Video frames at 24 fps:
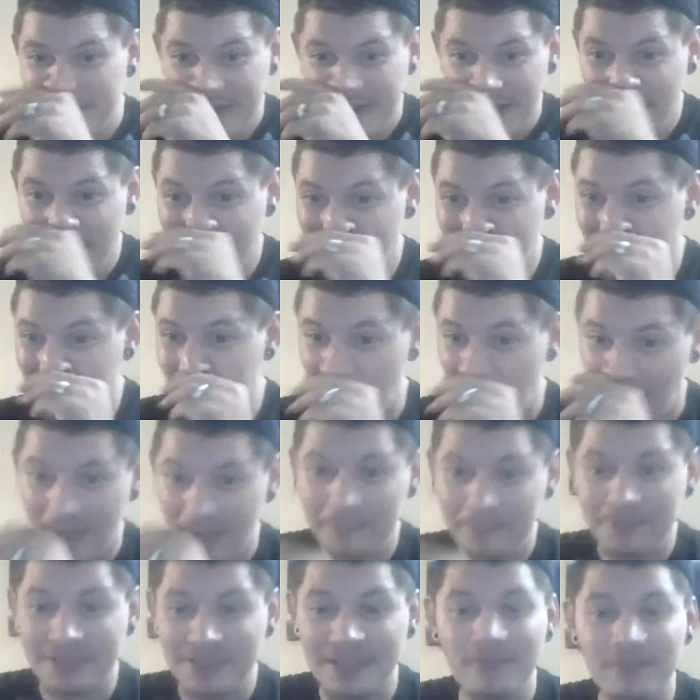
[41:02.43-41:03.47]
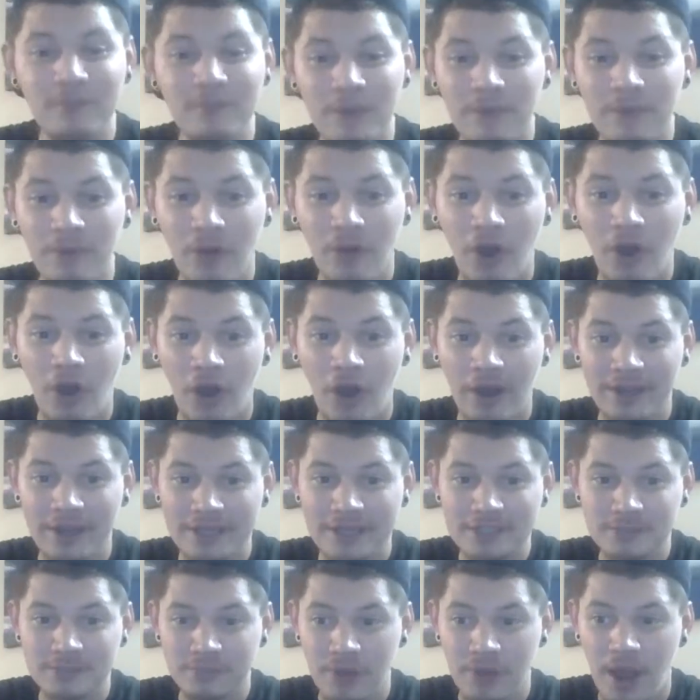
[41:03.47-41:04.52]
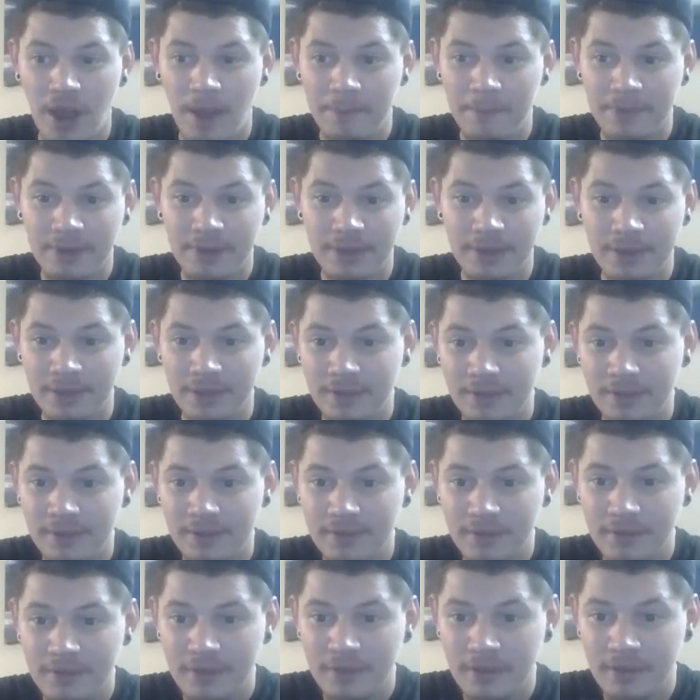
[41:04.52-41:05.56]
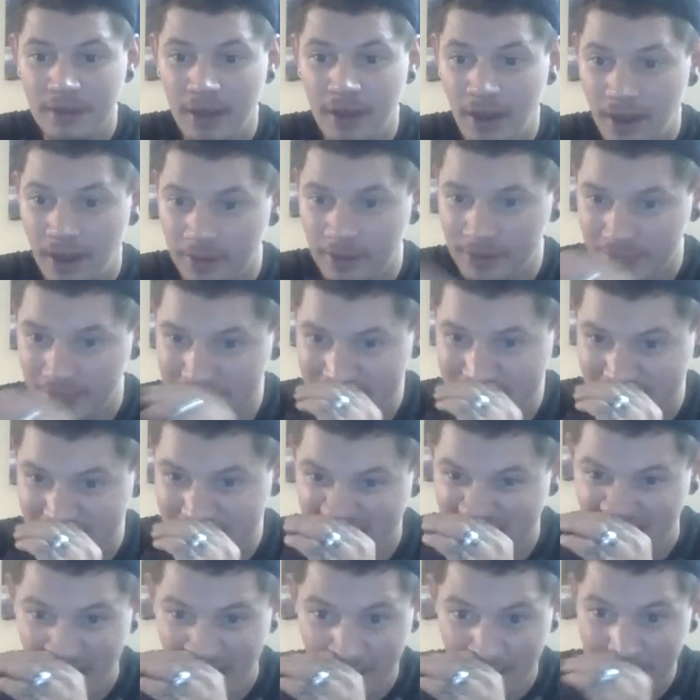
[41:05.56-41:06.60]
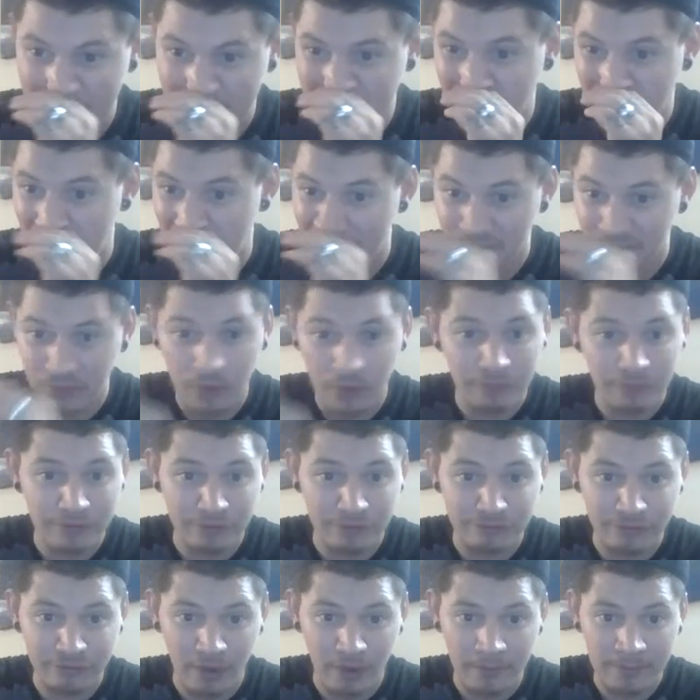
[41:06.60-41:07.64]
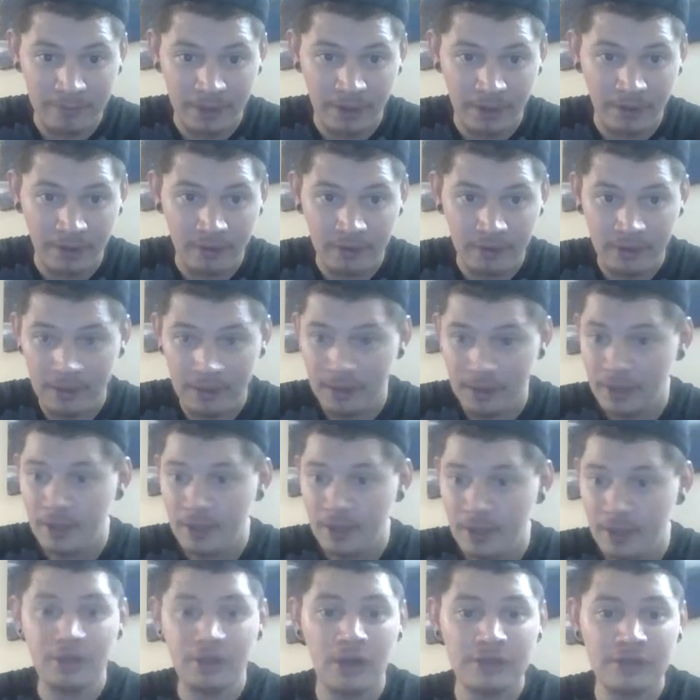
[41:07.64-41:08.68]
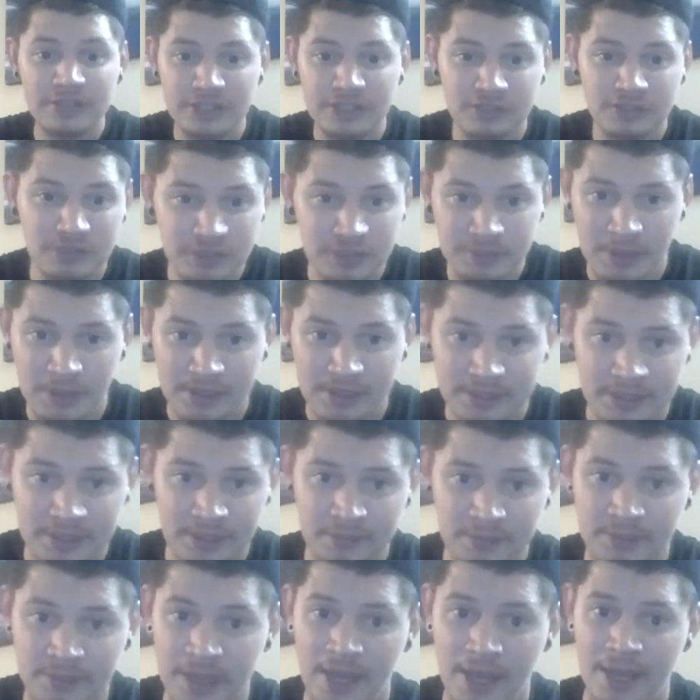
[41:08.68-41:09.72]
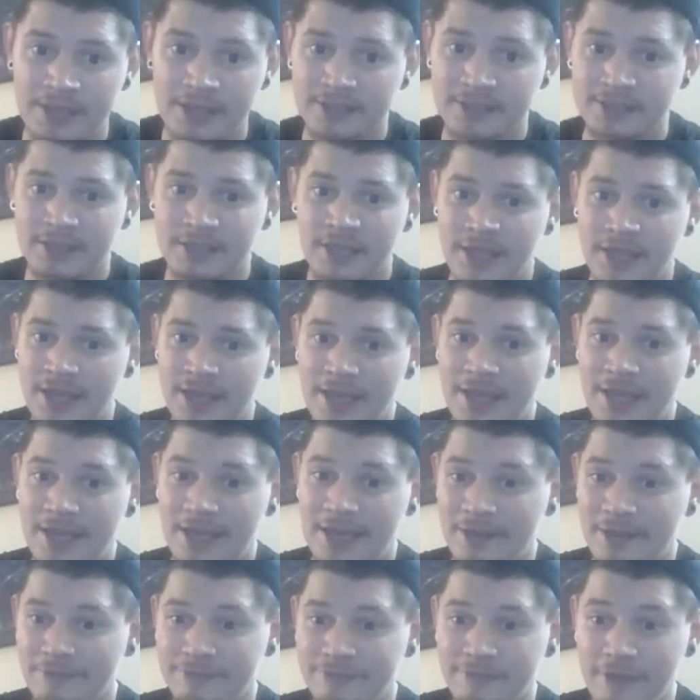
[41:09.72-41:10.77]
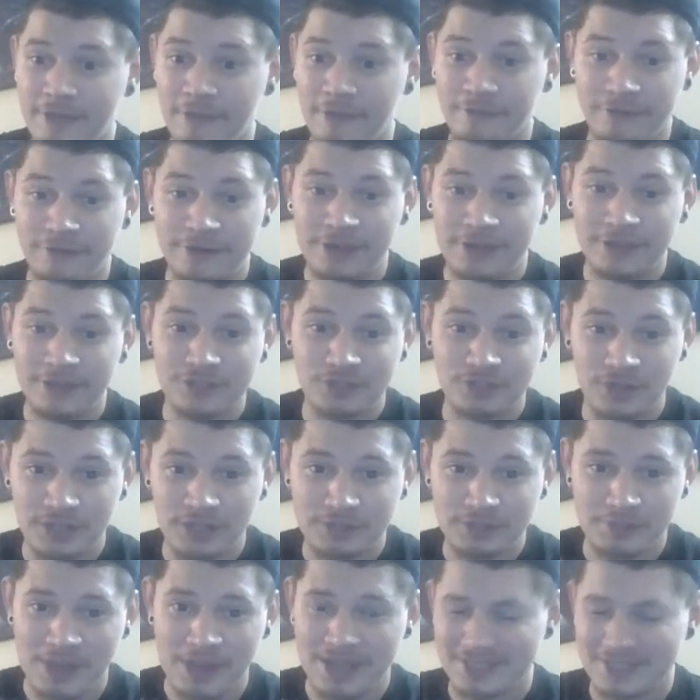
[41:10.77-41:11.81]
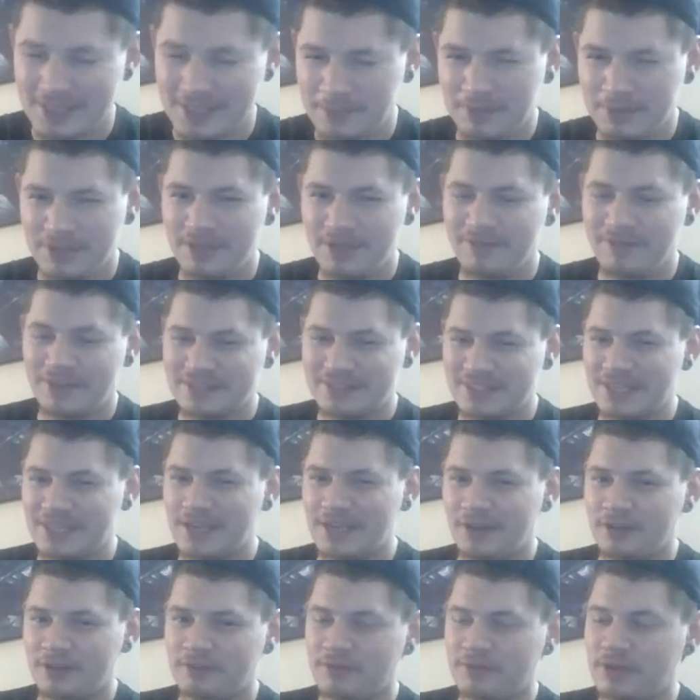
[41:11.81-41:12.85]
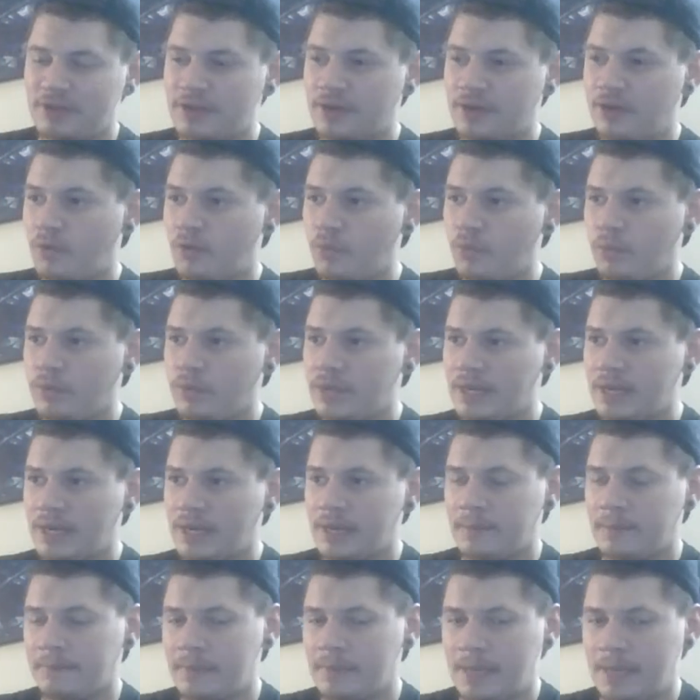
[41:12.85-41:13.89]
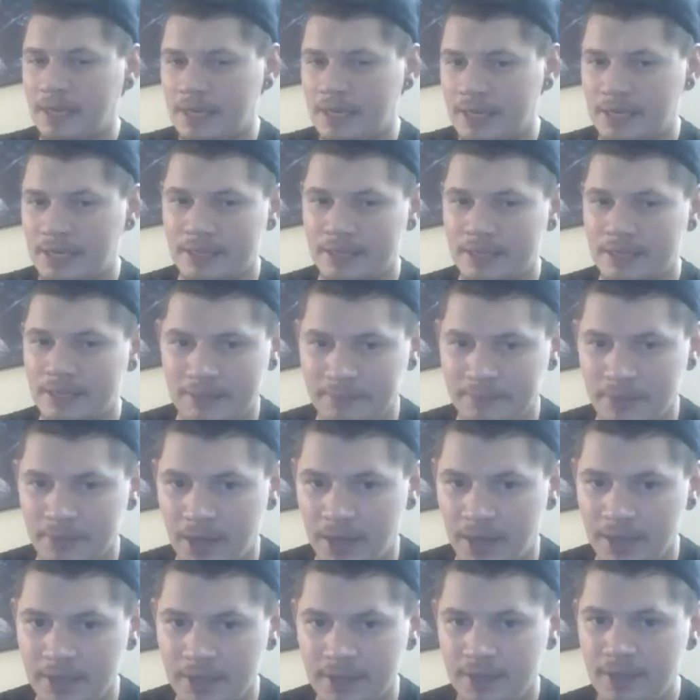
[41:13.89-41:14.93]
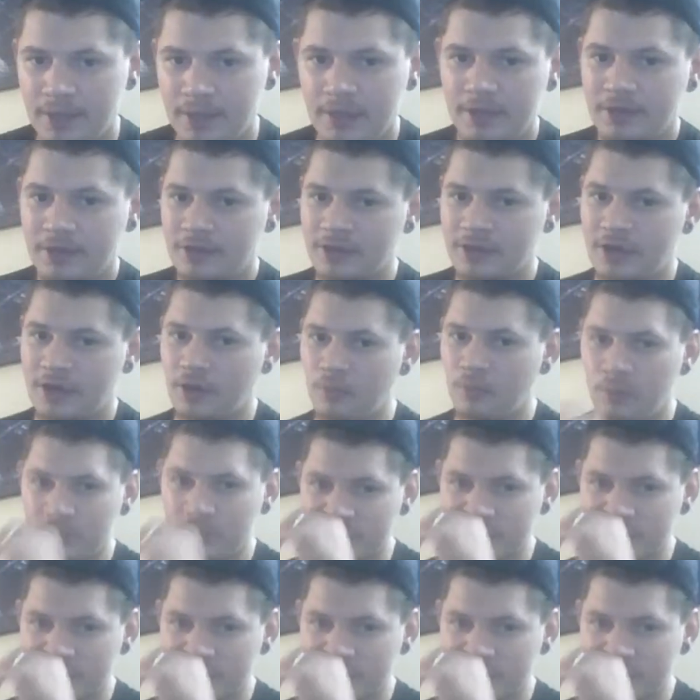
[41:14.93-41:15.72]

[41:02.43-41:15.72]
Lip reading: I believe we were on his property. Like I said, I don't know if you're from there. No disrespect to them guys. If we did trespass, I believe I said on the video, we didn't mean anything by it. We're